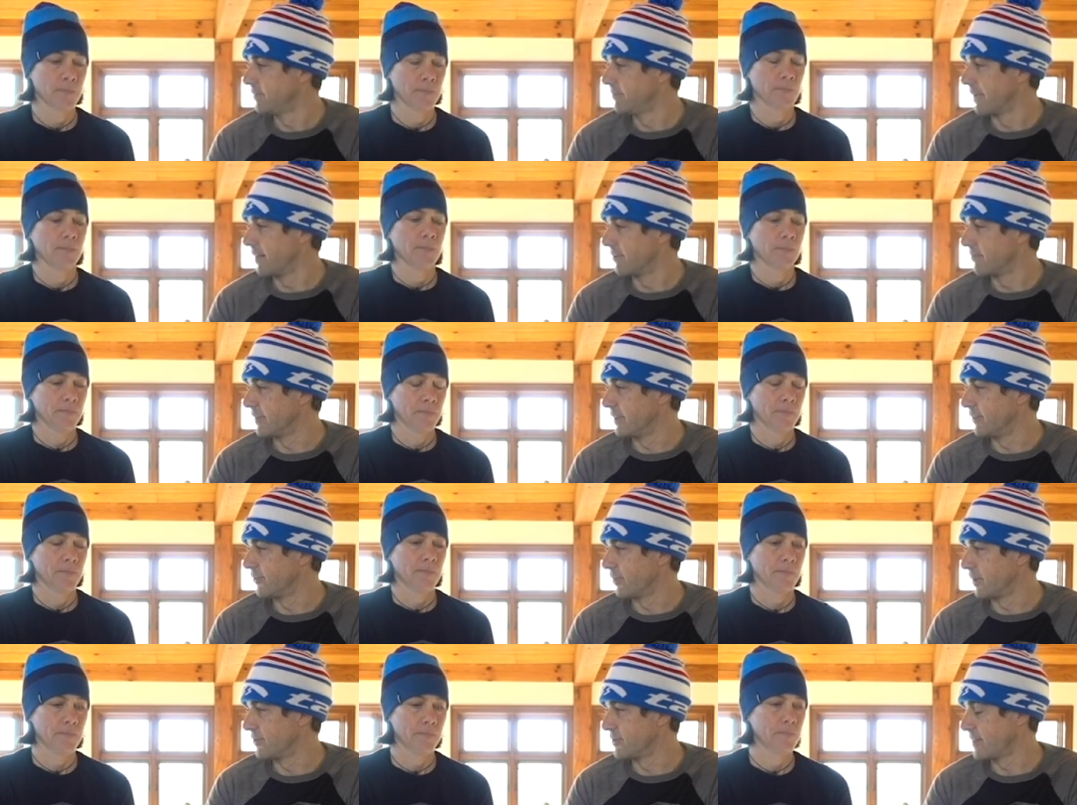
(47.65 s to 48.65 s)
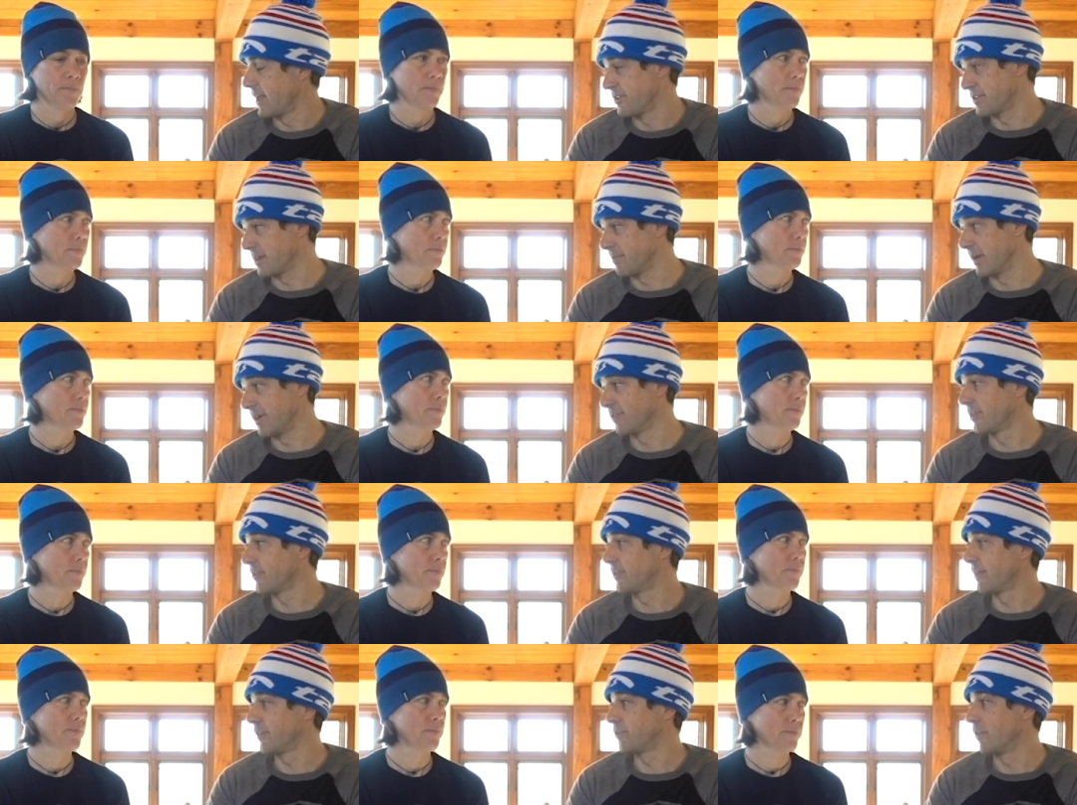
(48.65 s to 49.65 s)
Speaker 1: paraffin is our testing
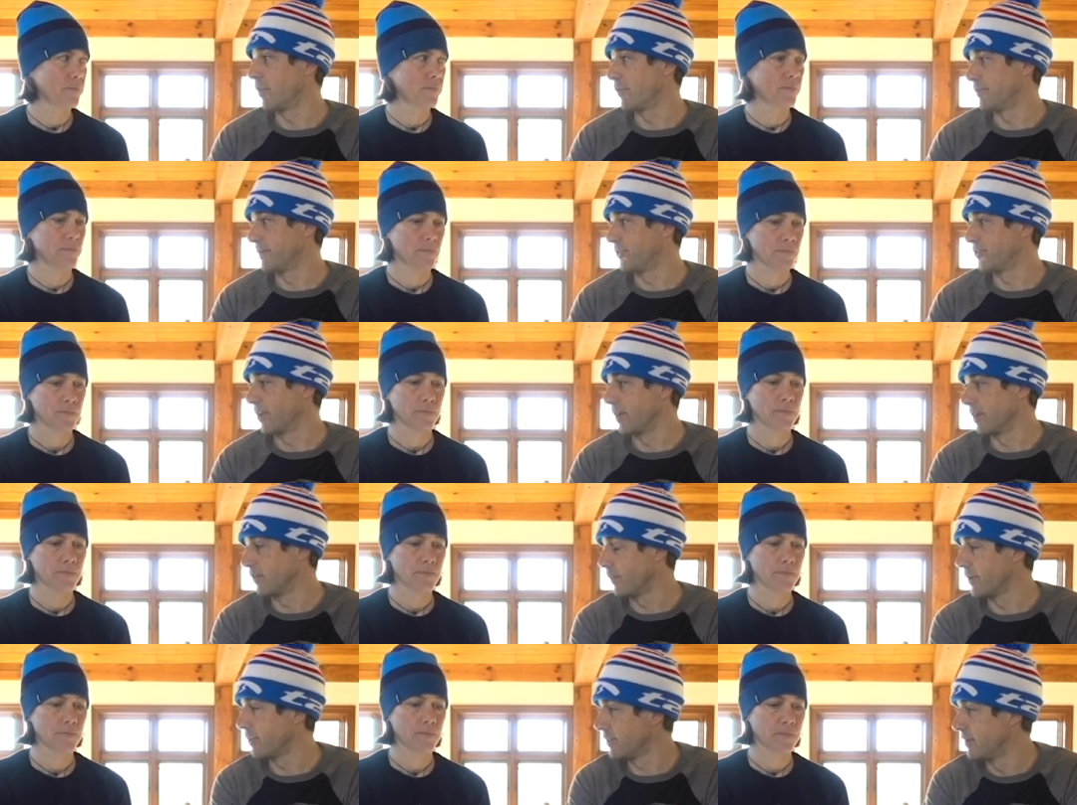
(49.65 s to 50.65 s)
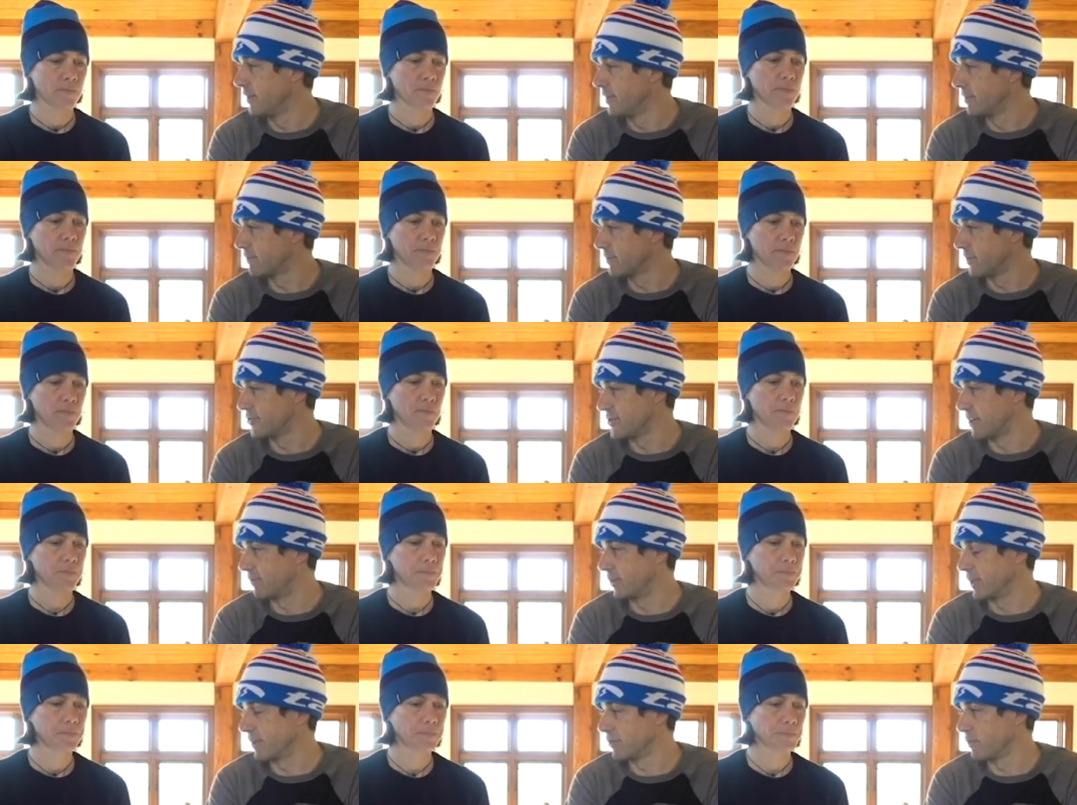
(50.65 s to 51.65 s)
basis. That's what we've been starting with for
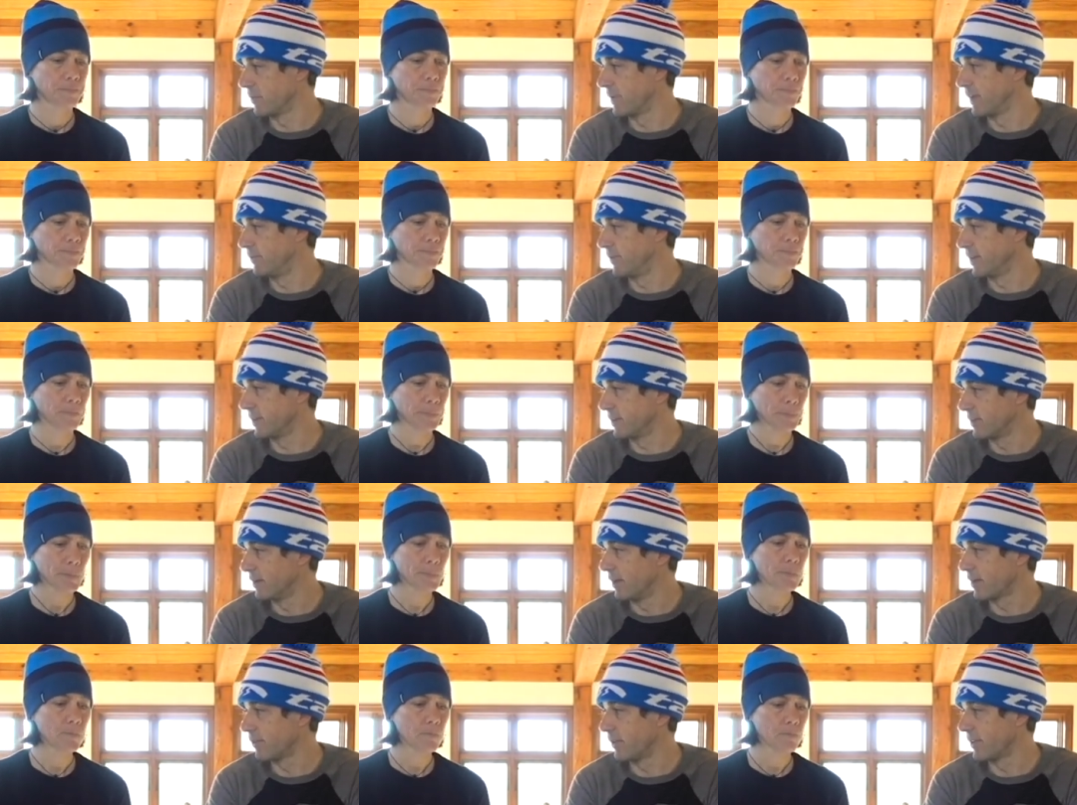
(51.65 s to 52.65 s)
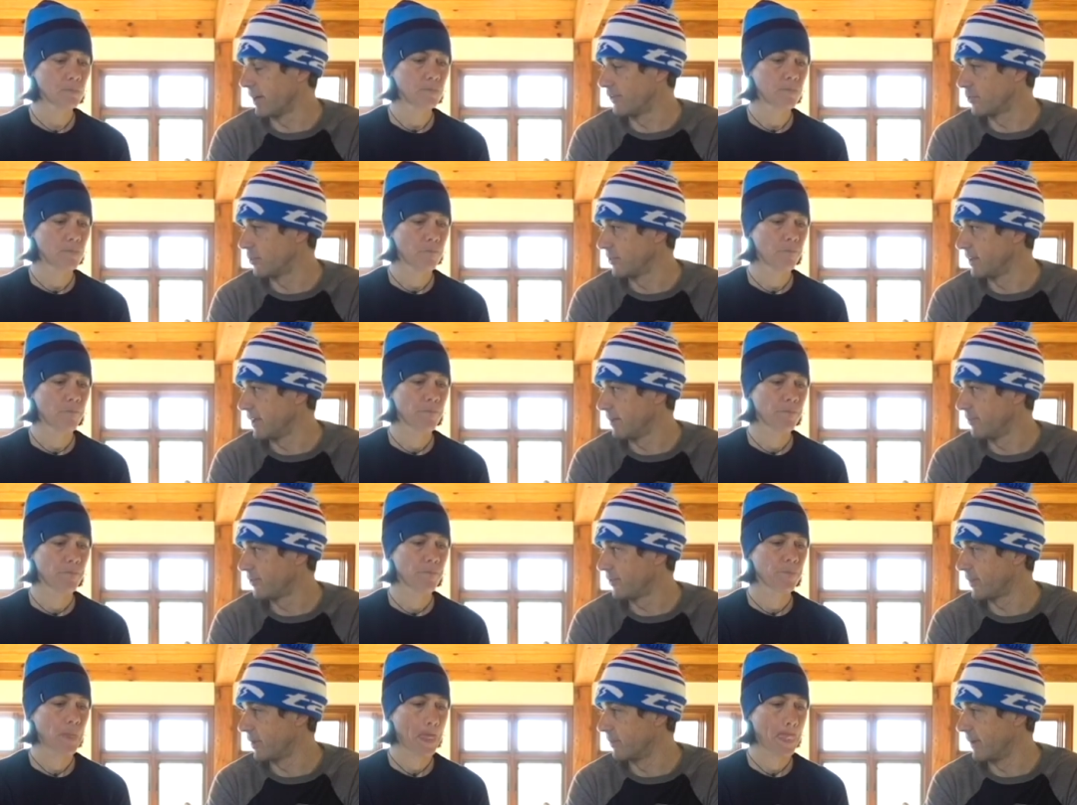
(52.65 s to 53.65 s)
several years. We've had really good luck with high school
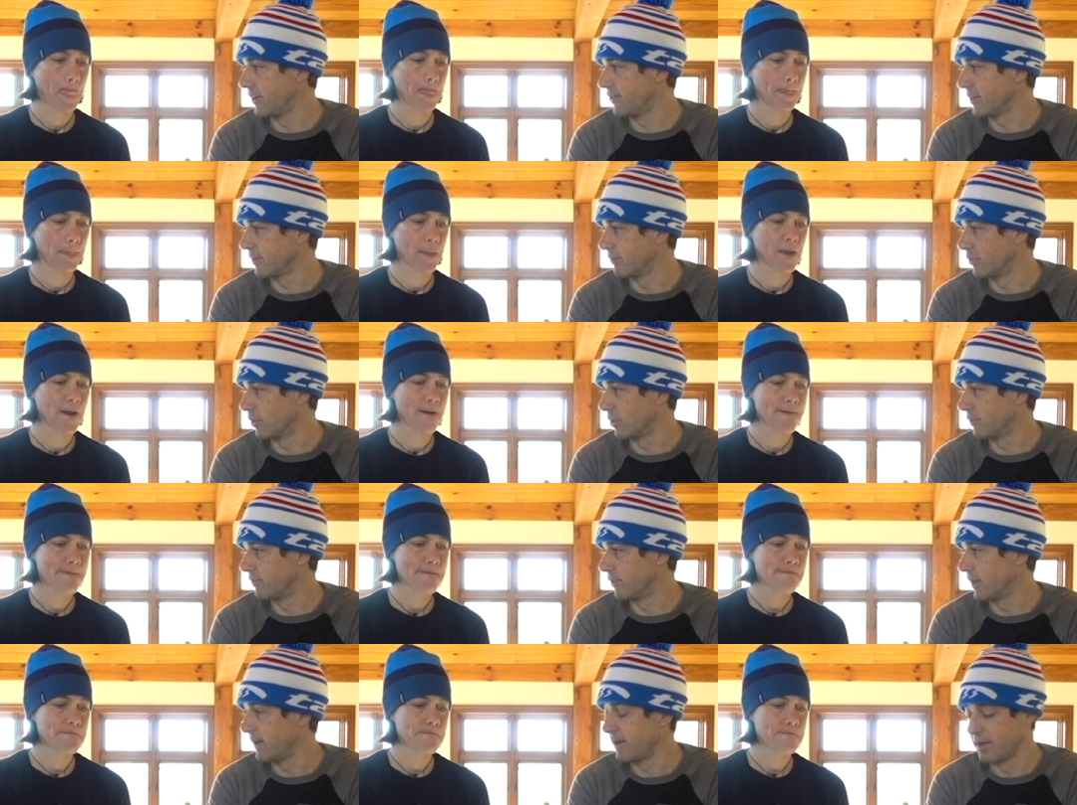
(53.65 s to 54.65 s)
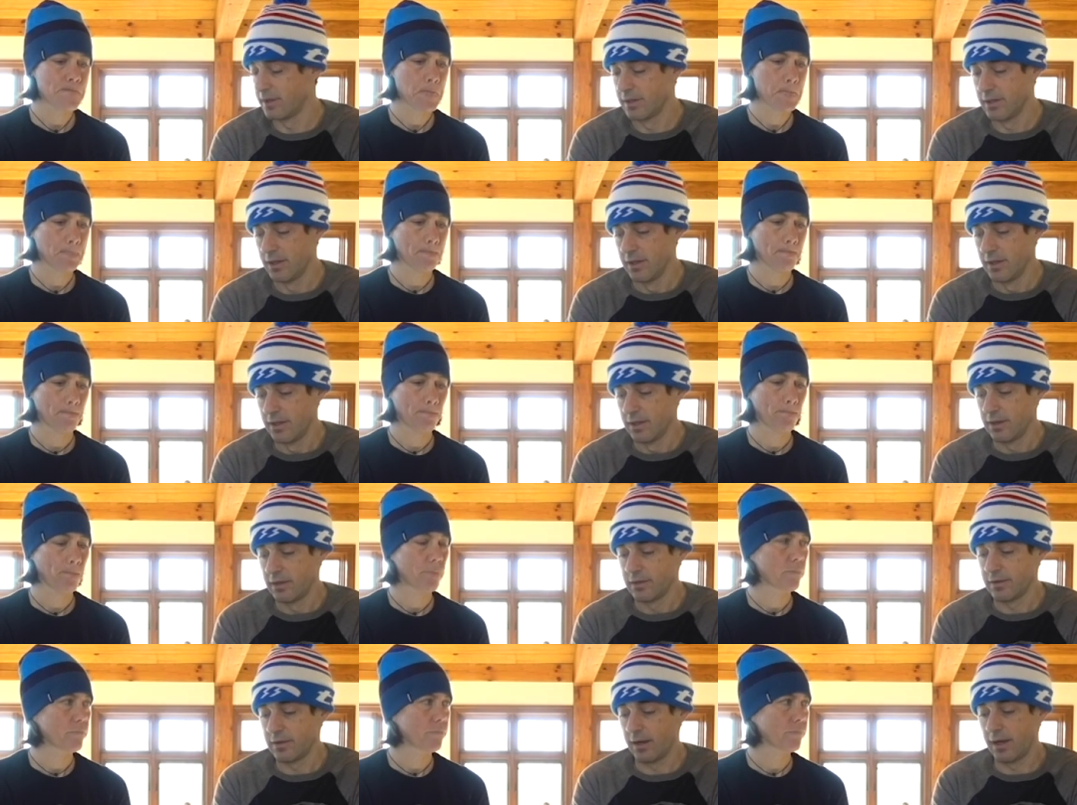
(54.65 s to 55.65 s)
teams that are racing fluoro free.
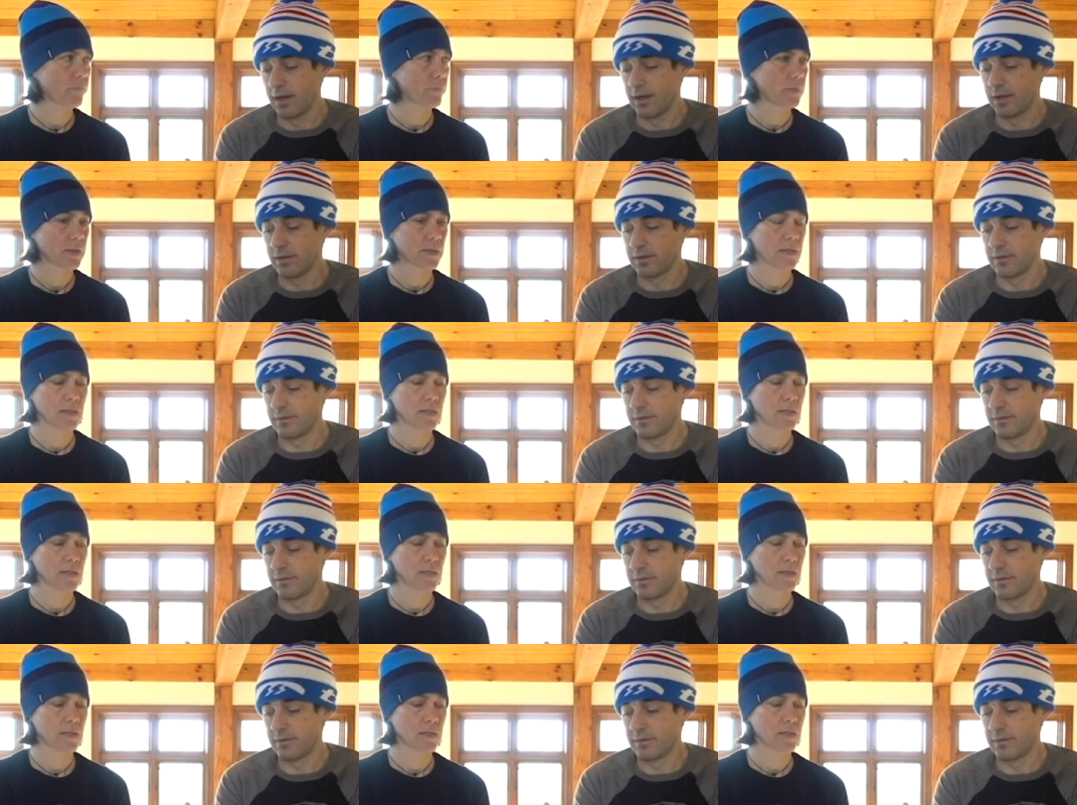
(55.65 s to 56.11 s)
Uh,